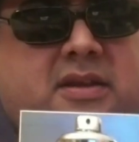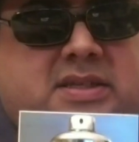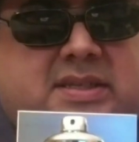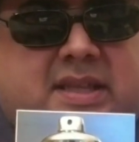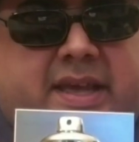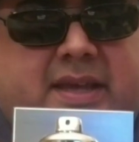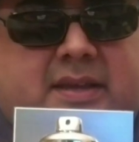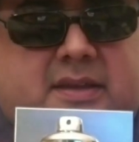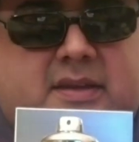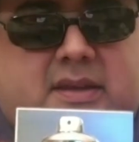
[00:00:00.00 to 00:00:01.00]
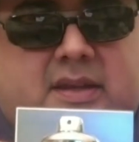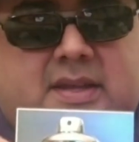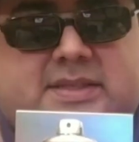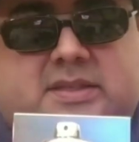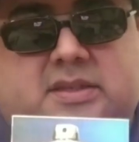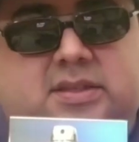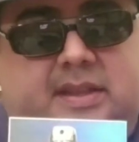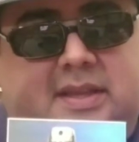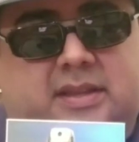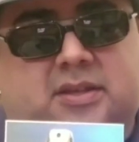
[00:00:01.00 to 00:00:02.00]
looks like
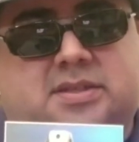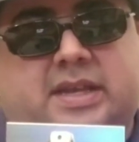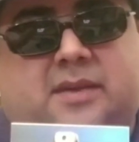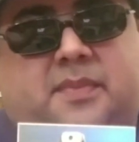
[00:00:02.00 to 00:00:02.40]
a